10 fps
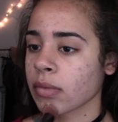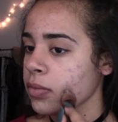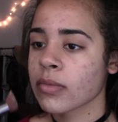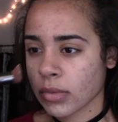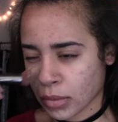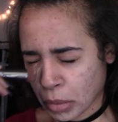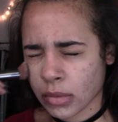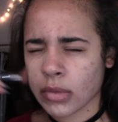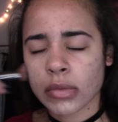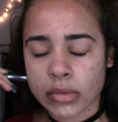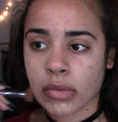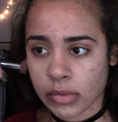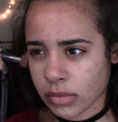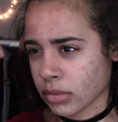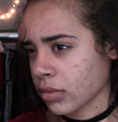doing it, then y'all can
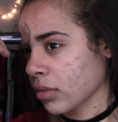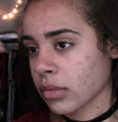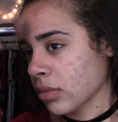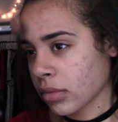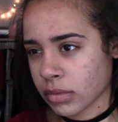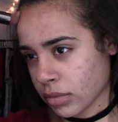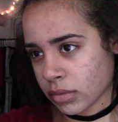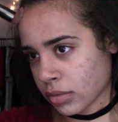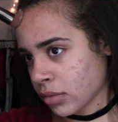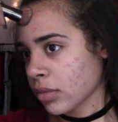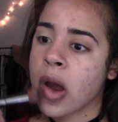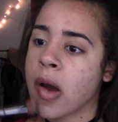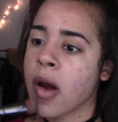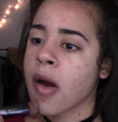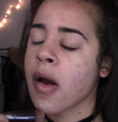check that out. But I'm
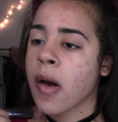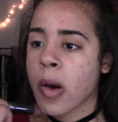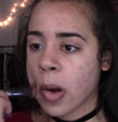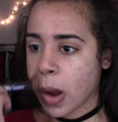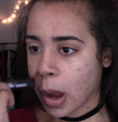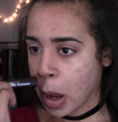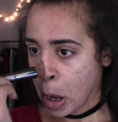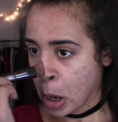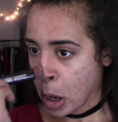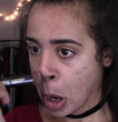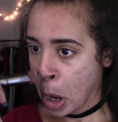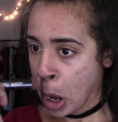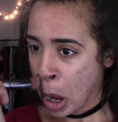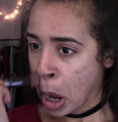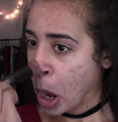just using my Tarte
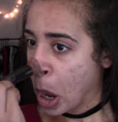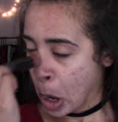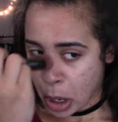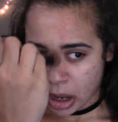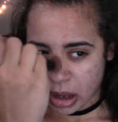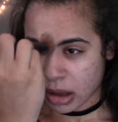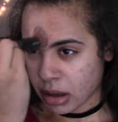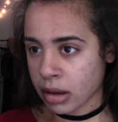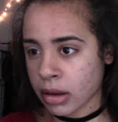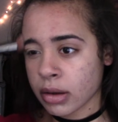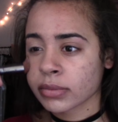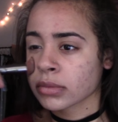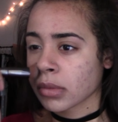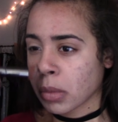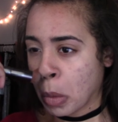Amazonian Clay
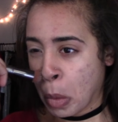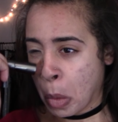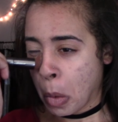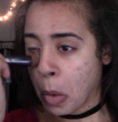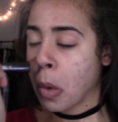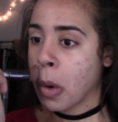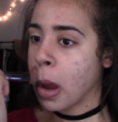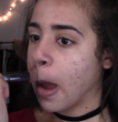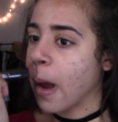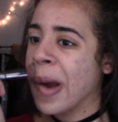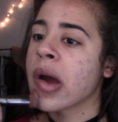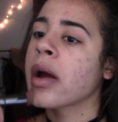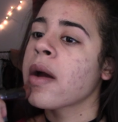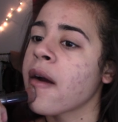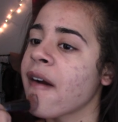foundation with this,
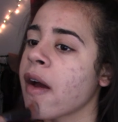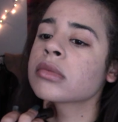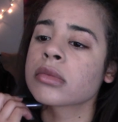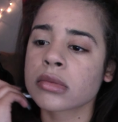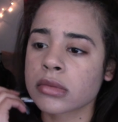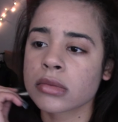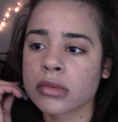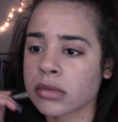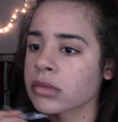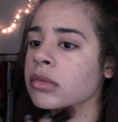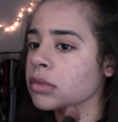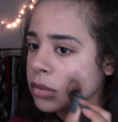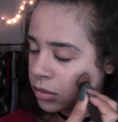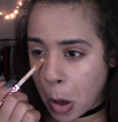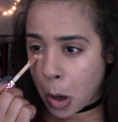uh, where did I get this brush
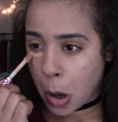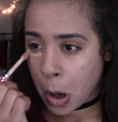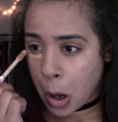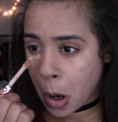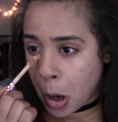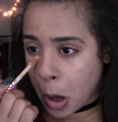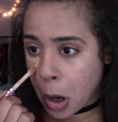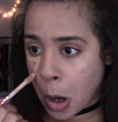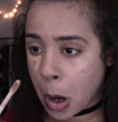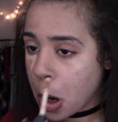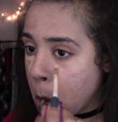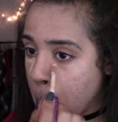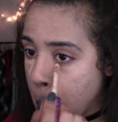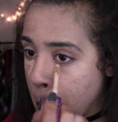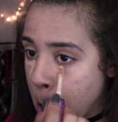from? Ulta. It's an
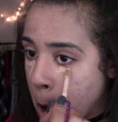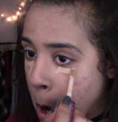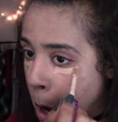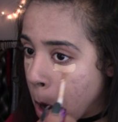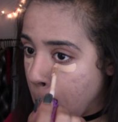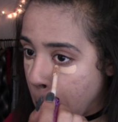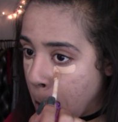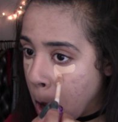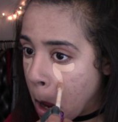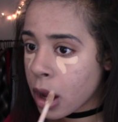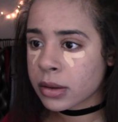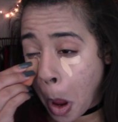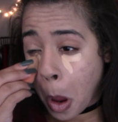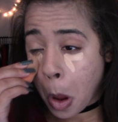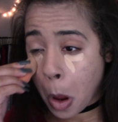Ulta foundation brush, and then I'm just
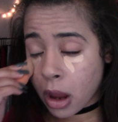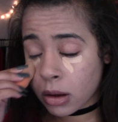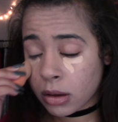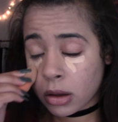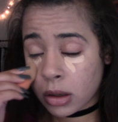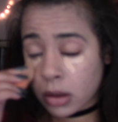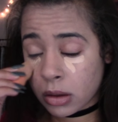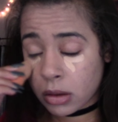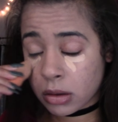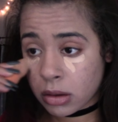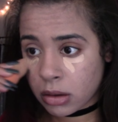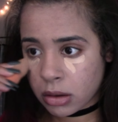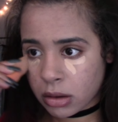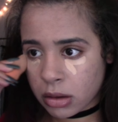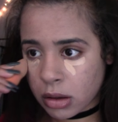using my Shape Tape again
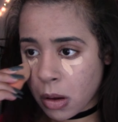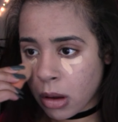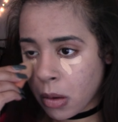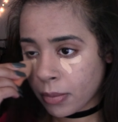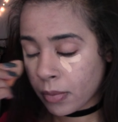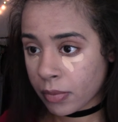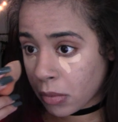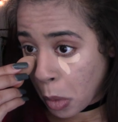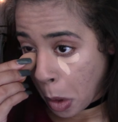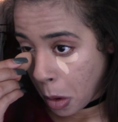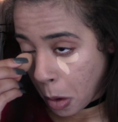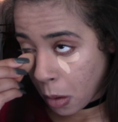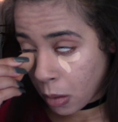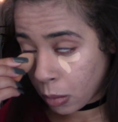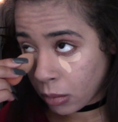with a beauty blender and